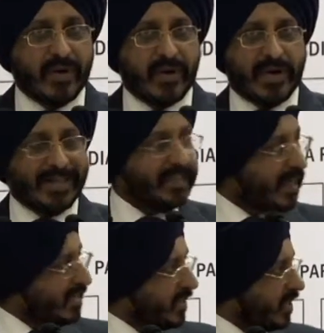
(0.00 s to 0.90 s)
But
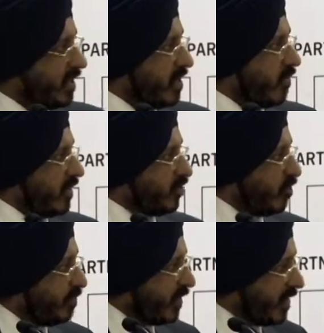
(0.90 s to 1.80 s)
Excellency, we are
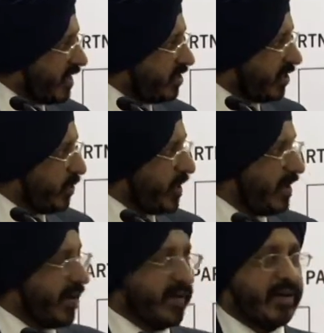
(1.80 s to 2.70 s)
so privileged that you are
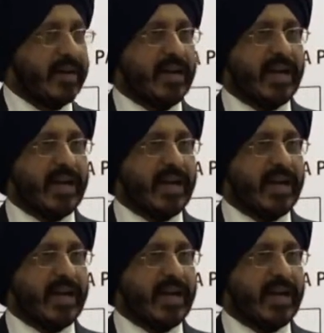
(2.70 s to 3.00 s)
here,